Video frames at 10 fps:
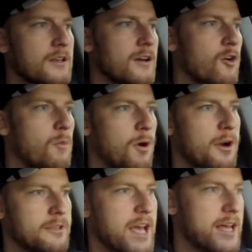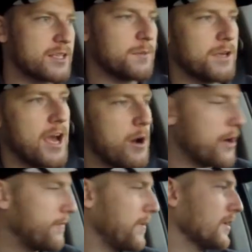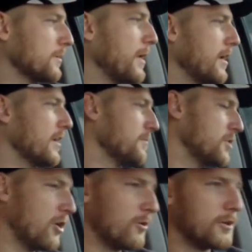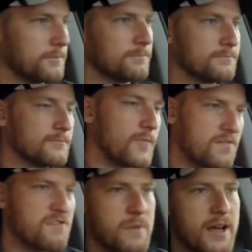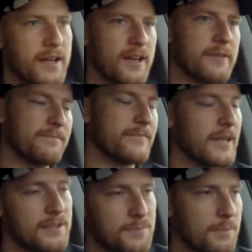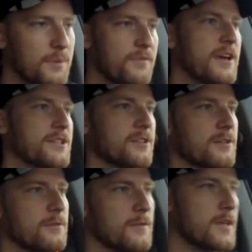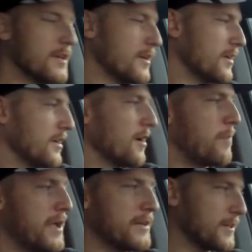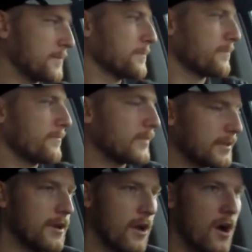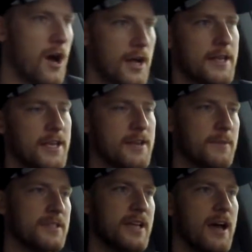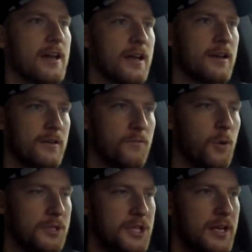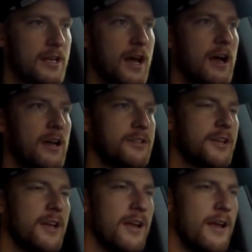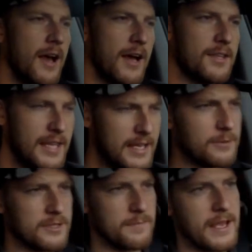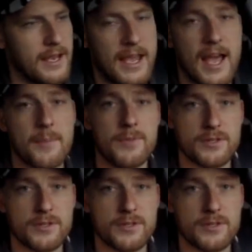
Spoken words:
My old boy was asking me how I felt about him towing. For my, I guess my professional opinion on him, he's got a 4th gen Dodge. I think it was a mega cab.